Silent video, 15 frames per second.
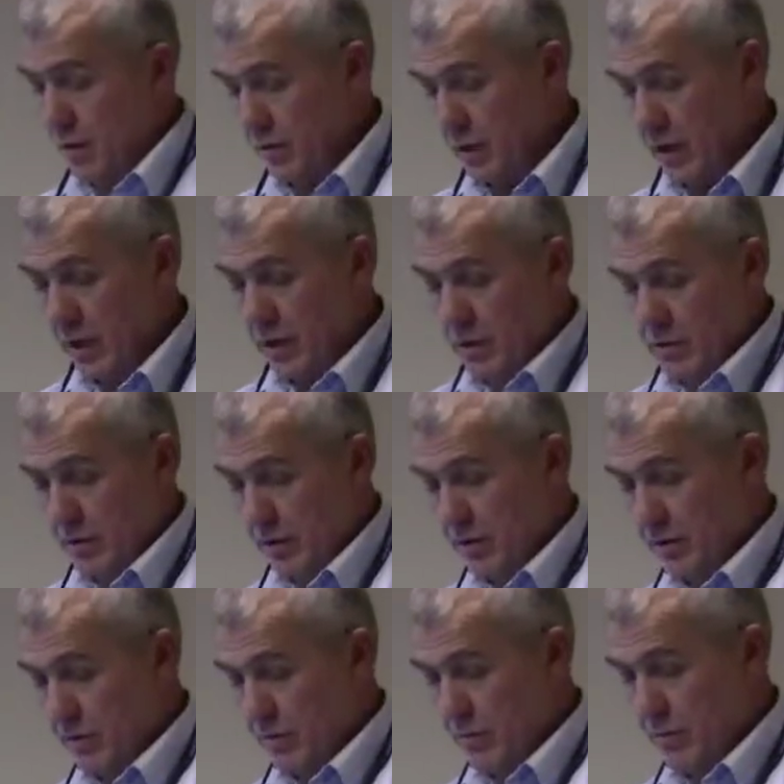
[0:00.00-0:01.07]
Okay.
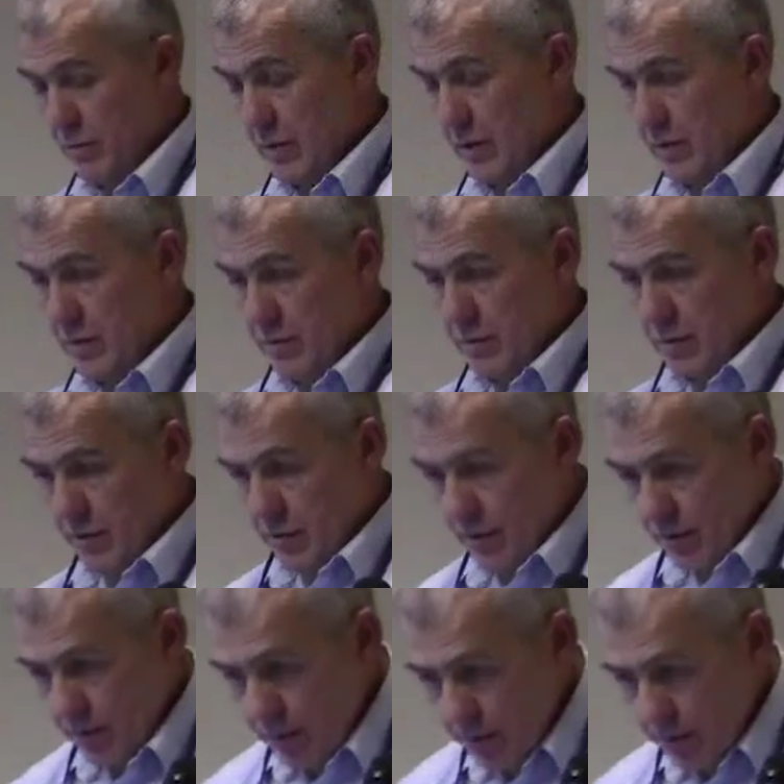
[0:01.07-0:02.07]
Is that, is that what you're, is